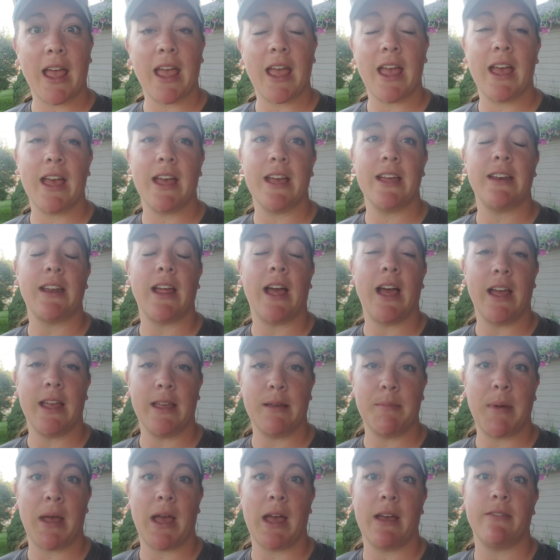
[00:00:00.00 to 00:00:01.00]
and I
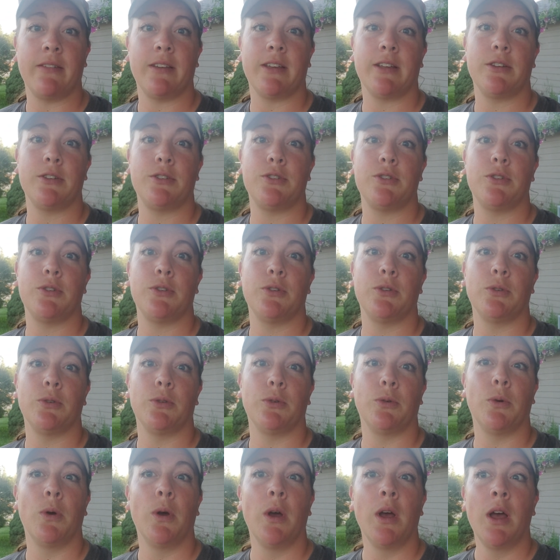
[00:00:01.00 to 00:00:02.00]
am having
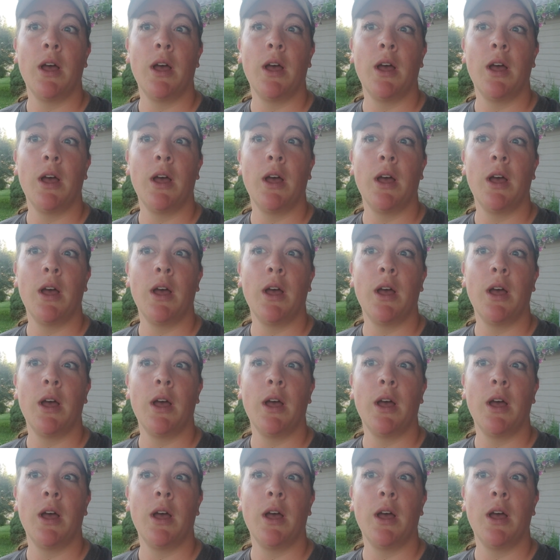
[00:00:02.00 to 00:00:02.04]
to